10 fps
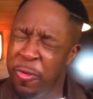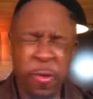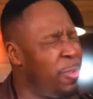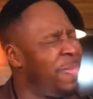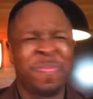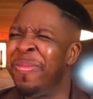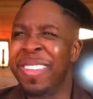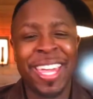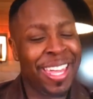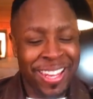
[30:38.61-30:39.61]
Ooh,
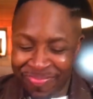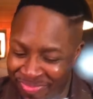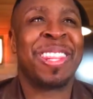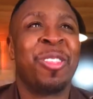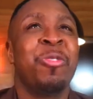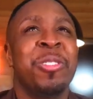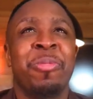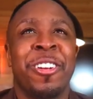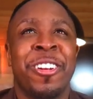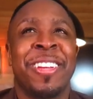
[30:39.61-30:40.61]
man, the Lord's
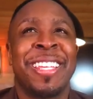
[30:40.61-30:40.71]
Prayer